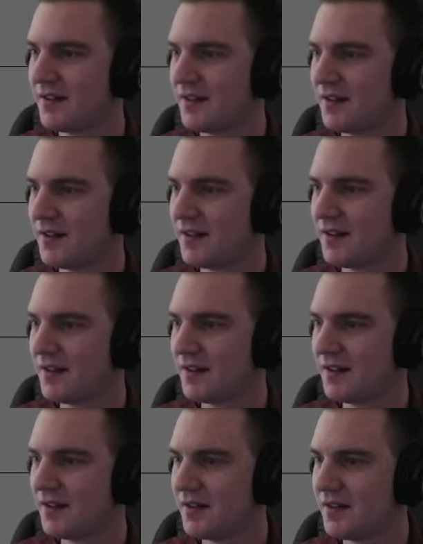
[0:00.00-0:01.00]

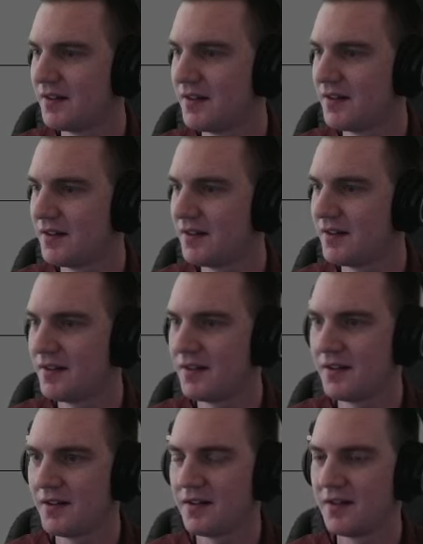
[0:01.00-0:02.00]

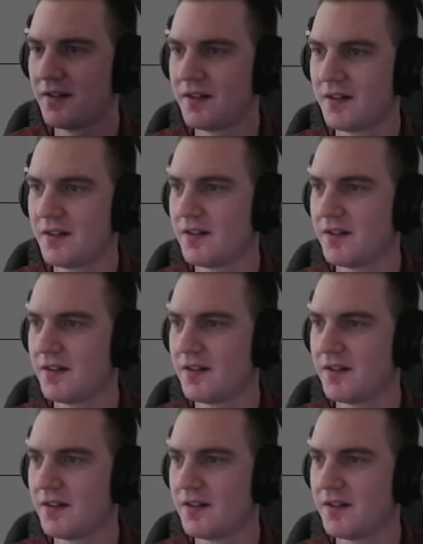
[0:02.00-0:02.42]
Nobody speaks.